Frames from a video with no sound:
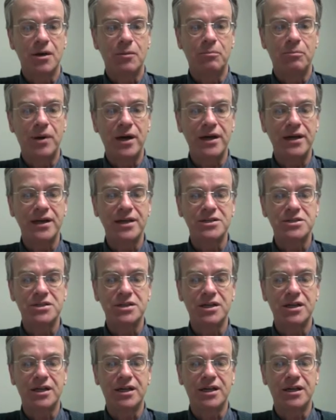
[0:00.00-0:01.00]
but it's
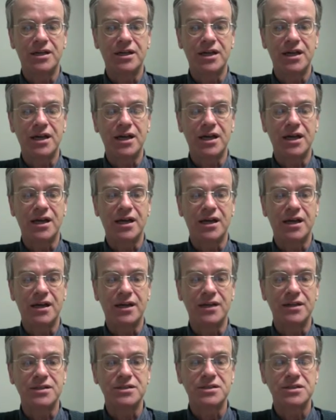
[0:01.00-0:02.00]
a
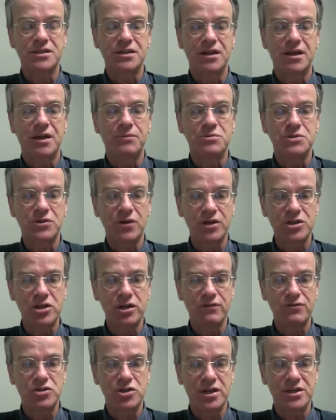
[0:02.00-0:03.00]

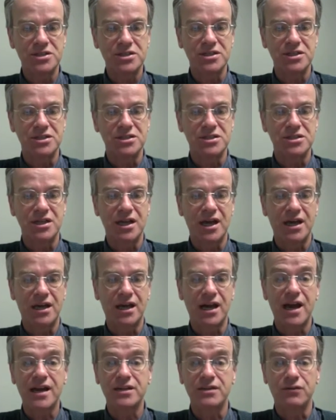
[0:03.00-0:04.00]
obstruction of justice and
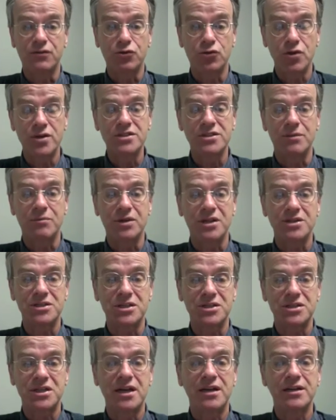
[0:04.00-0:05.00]
an act of treason, because
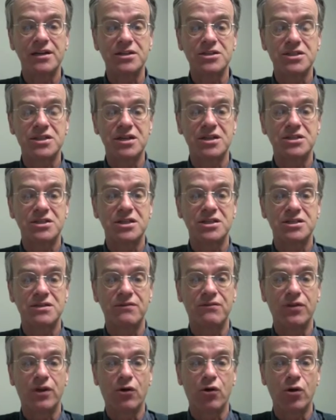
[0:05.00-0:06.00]
it's telling citizens
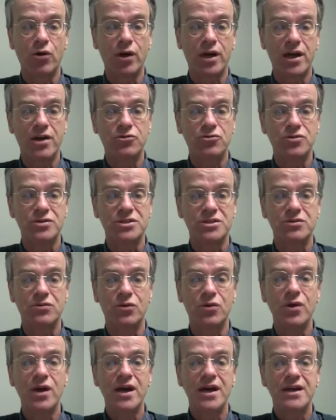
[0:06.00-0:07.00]
of their own countries
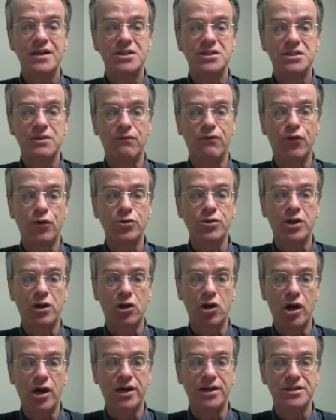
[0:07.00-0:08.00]
to subvert the
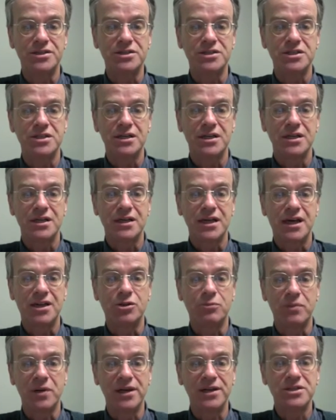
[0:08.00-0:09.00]
laws and
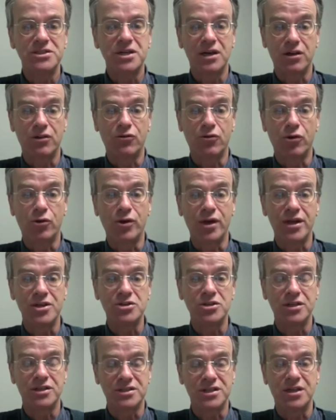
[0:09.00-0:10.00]
the policing in their own
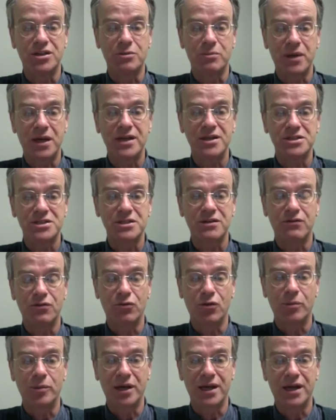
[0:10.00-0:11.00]
nations at the behest of the
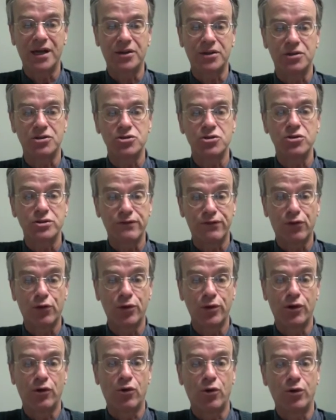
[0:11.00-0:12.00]
Roman Catholic Church
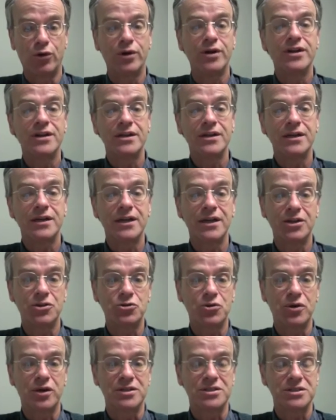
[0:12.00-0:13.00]
for their own
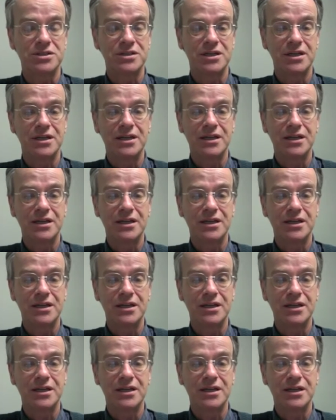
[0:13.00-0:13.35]
interests.